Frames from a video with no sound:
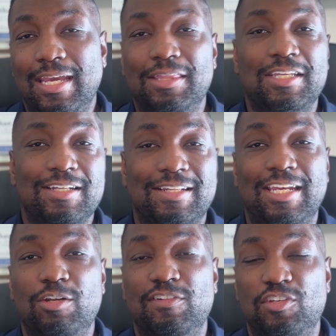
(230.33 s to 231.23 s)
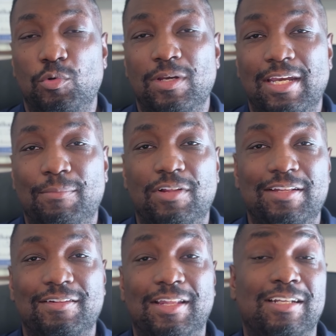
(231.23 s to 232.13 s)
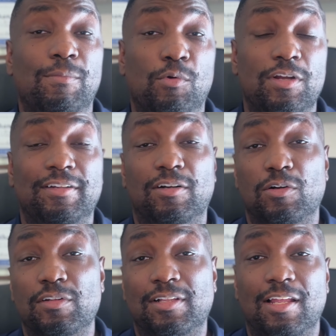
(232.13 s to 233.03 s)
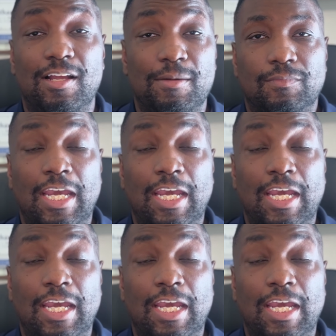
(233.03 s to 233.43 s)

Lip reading: and things that he was doing at places like the Boys and Girls Club,